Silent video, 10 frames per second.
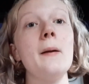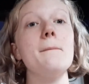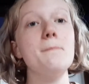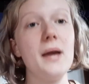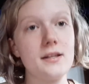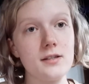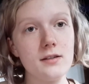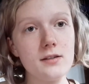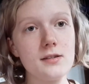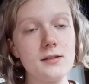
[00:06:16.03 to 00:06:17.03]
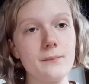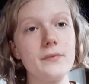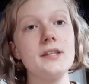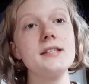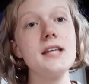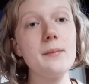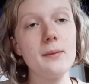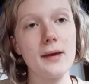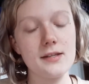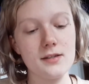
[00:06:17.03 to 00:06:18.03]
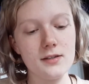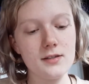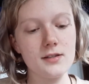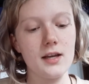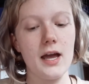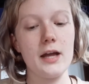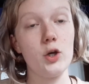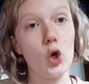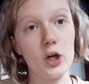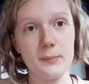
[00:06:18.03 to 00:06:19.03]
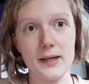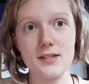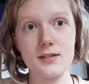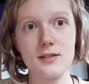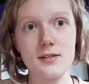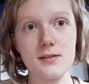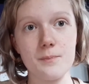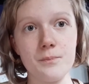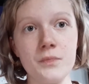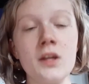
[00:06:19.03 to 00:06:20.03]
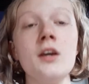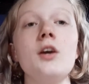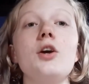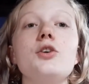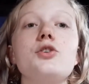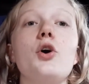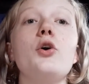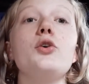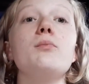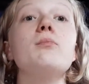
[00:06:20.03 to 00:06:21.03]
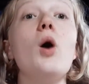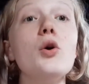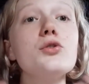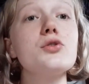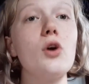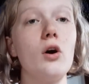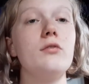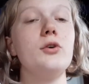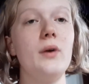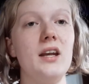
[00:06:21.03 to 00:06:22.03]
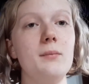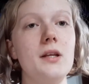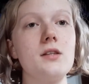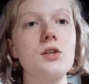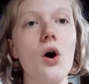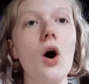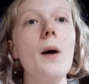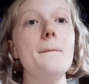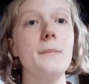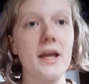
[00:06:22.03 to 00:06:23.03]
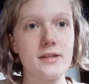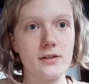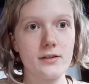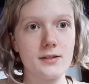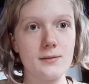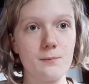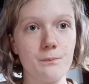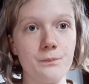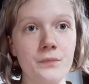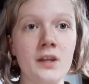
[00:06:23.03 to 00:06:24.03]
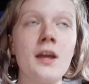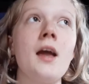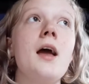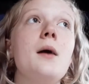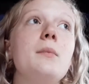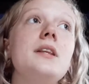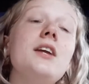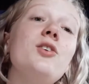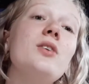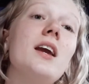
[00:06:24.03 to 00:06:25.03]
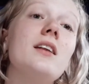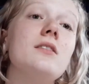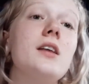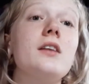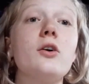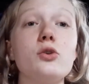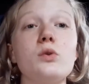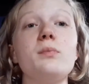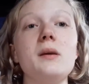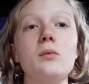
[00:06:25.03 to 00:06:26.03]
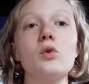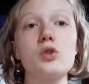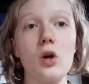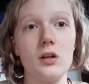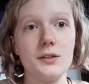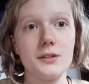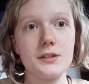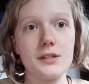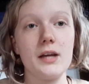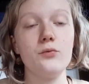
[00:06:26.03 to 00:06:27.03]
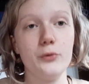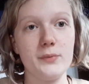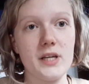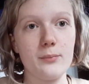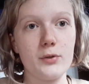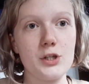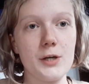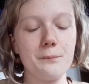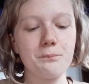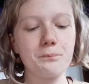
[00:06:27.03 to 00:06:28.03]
metals, semi-metals, and non-metals. So most of your elements are metals. But then you get that those would be more solids at room temperature.